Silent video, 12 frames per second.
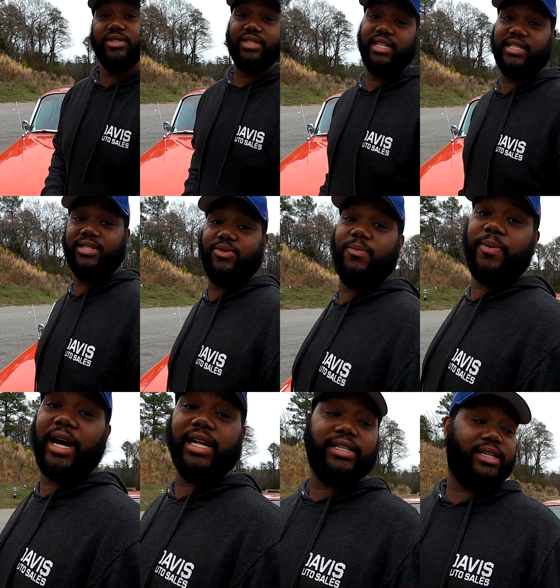62
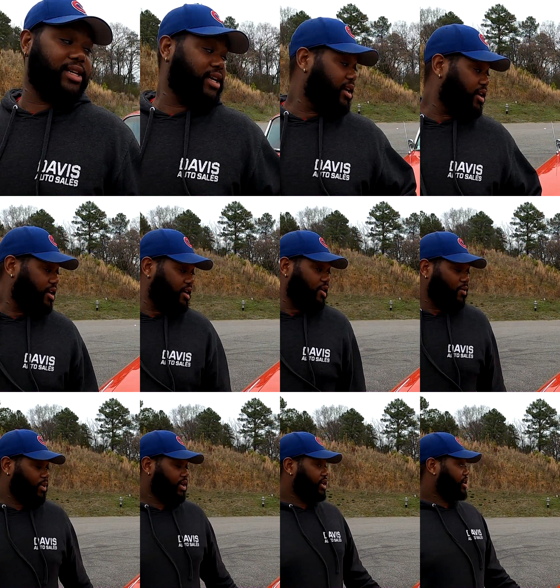Impala.
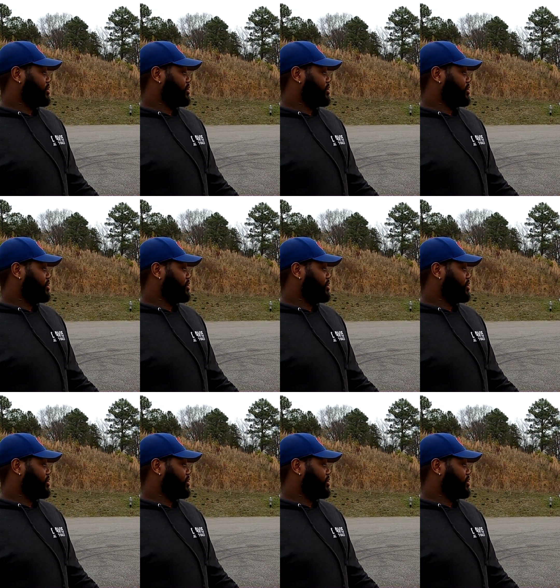We're going